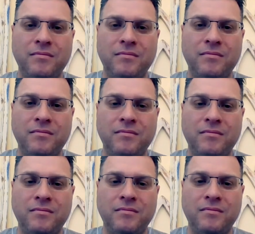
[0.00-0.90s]

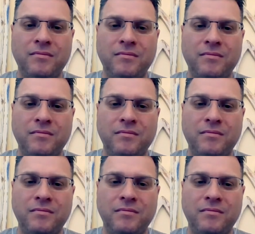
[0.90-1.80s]

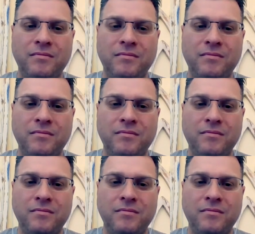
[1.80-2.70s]

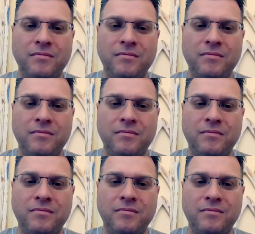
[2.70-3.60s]

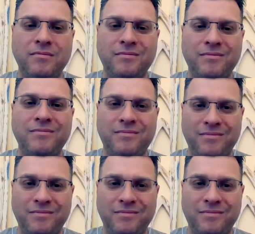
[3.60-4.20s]
This person isn't speaking.